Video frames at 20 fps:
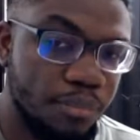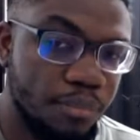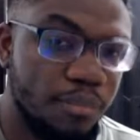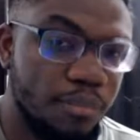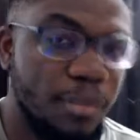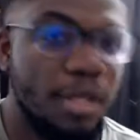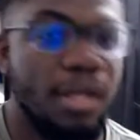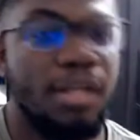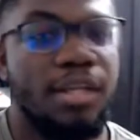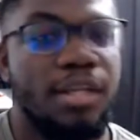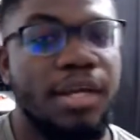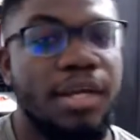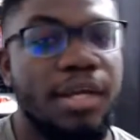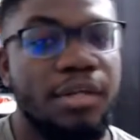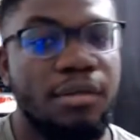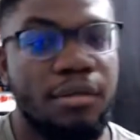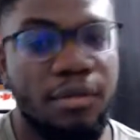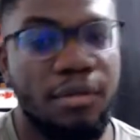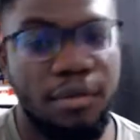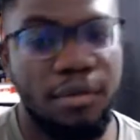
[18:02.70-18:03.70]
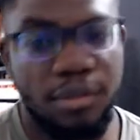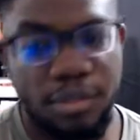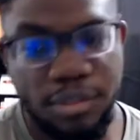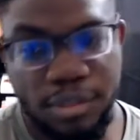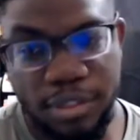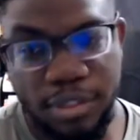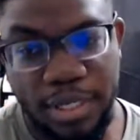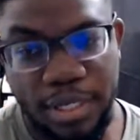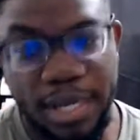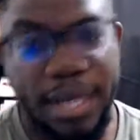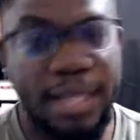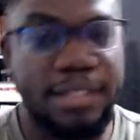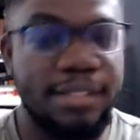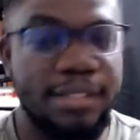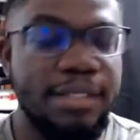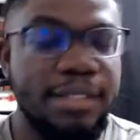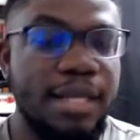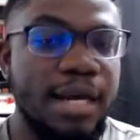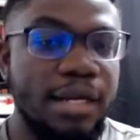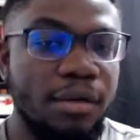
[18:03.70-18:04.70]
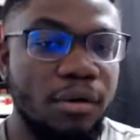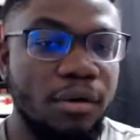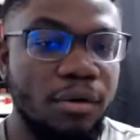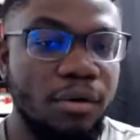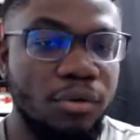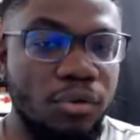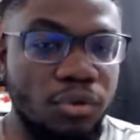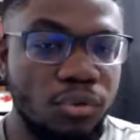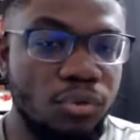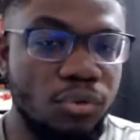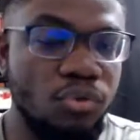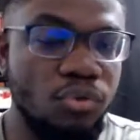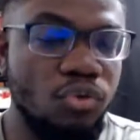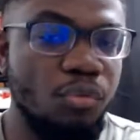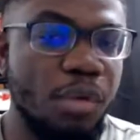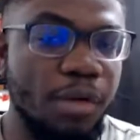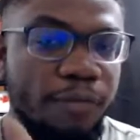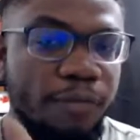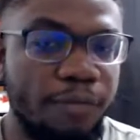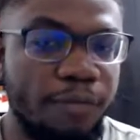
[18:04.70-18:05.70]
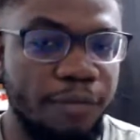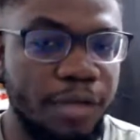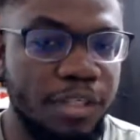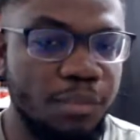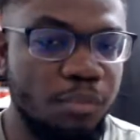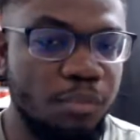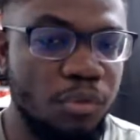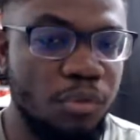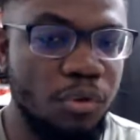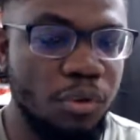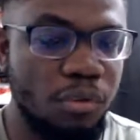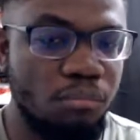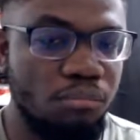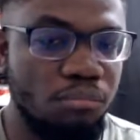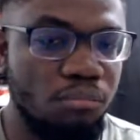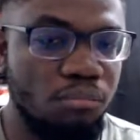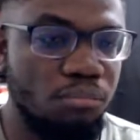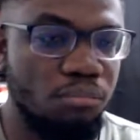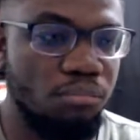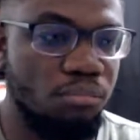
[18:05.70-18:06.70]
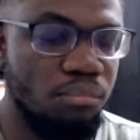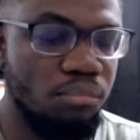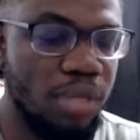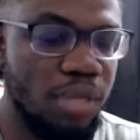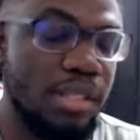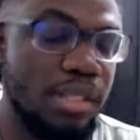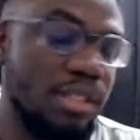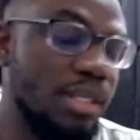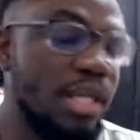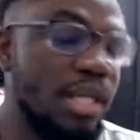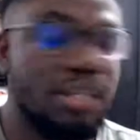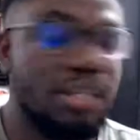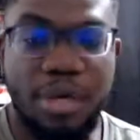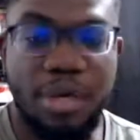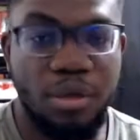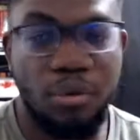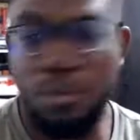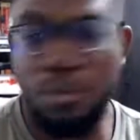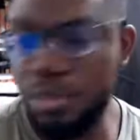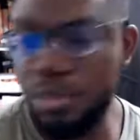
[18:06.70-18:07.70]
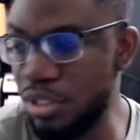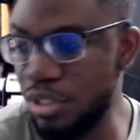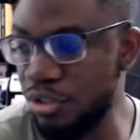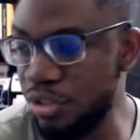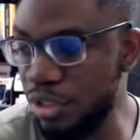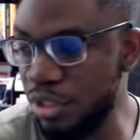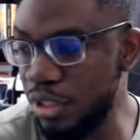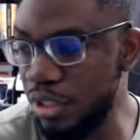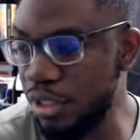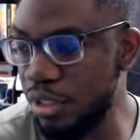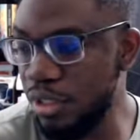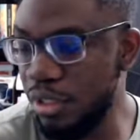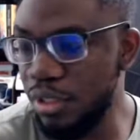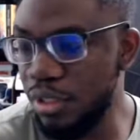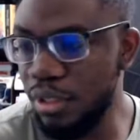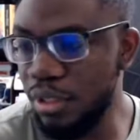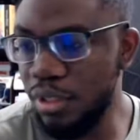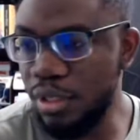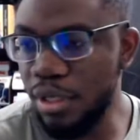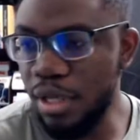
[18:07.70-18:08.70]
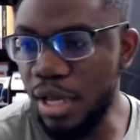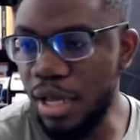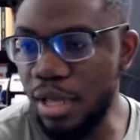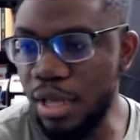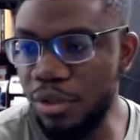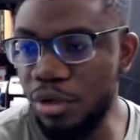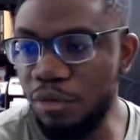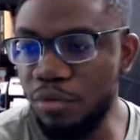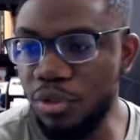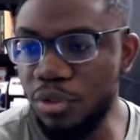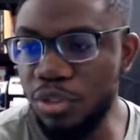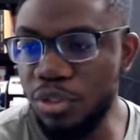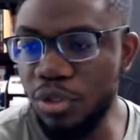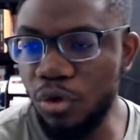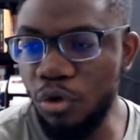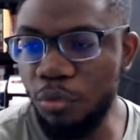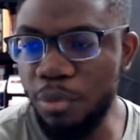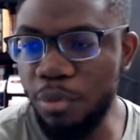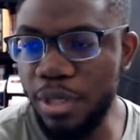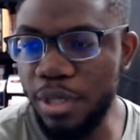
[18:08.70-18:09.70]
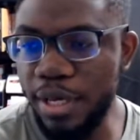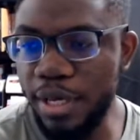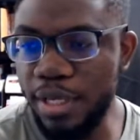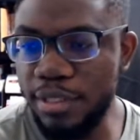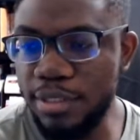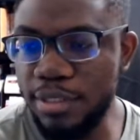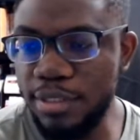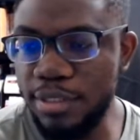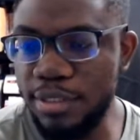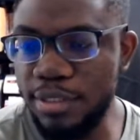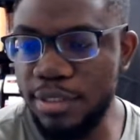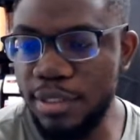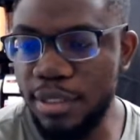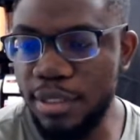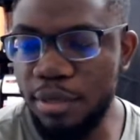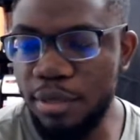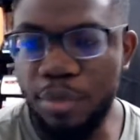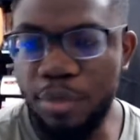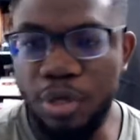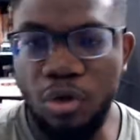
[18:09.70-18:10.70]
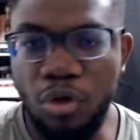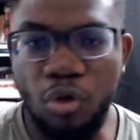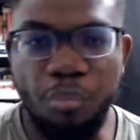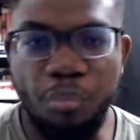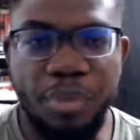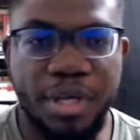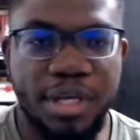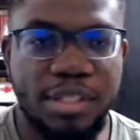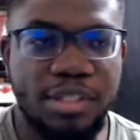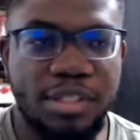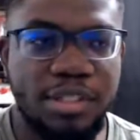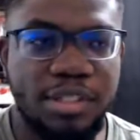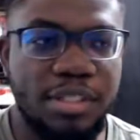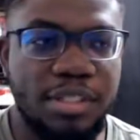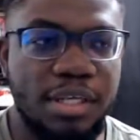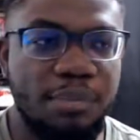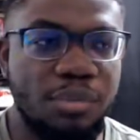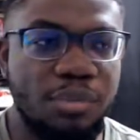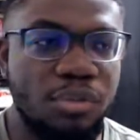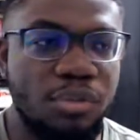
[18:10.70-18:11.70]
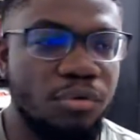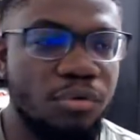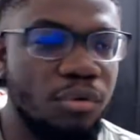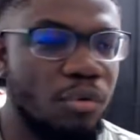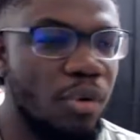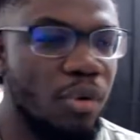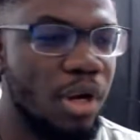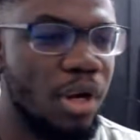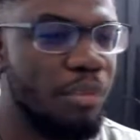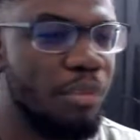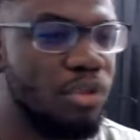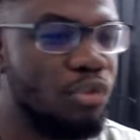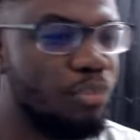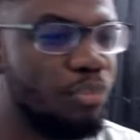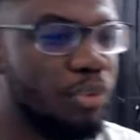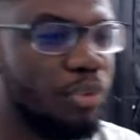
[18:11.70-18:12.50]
and then cast that on YouTube and Facebook. That's my goal essentially. I thought of using OBS, but OBS seems to require me to put a